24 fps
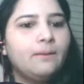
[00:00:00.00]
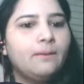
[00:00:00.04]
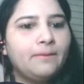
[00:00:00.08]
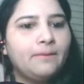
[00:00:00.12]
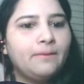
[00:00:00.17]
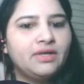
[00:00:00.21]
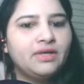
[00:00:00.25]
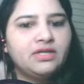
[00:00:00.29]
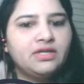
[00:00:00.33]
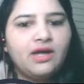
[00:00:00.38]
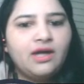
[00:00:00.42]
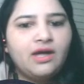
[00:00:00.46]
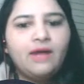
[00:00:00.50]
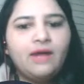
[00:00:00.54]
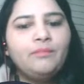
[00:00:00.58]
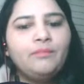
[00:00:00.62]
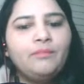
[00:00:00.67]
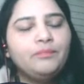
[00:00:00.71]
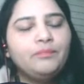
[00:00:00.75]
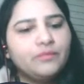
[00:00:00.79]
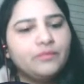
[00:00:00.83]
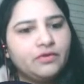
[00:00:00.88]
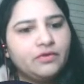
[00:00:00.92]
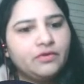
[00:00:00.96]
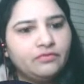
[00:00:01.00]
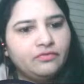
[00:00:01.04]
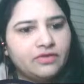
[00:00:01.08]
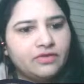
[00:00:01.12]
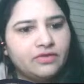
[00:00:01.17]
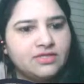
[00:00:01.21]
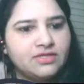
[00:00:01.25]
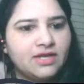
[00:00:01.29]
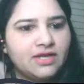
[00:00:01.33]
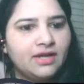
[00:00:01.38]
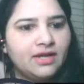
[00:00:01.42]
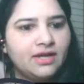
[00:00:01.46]
But yeah, the
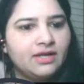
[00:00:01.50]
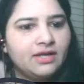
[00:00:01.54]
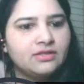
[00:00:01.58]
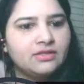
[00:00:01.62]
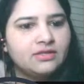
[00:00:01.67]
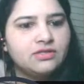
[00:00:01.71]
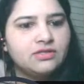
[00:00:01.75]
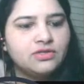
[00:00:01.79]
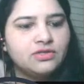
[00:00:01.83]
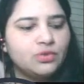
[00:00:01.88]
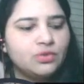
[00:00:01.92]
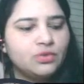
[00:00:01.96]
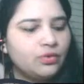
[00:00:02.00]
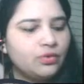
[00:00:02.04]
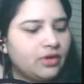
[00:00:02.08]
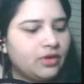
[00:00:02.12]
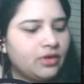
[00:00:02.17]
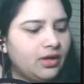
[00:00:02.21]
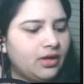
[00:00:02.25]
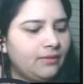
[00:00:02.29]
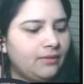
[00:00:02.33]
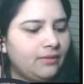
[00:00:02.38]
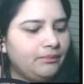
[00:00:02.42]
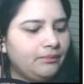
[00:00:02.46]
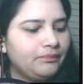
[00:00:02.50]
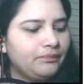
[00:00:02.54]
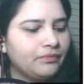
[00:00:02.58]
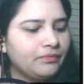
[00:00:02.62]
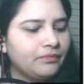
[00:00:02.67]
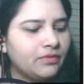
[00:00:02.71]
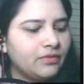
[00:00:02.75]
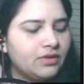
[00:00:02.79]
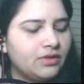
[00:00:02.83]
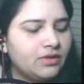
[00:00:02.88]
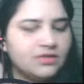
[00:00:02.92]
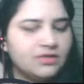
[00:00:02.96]
first sentence is okay.
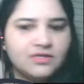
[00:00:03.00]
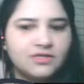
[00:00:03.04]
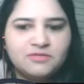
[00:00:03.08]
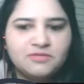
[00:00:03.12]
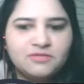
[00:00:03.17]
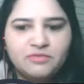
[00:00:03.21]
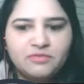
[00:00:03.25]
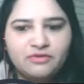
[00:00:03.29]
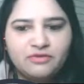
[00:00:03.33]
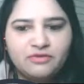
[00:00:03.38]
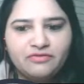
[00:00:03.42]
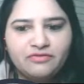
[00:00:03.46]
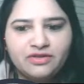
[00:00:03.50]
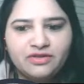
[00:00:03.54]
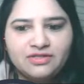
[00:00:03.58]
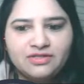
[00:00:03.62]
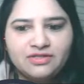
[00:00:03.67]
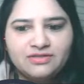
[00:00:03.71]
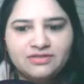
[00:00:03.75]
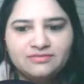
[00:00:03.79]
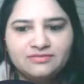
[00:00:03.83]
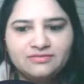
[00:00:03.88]
This is perfect.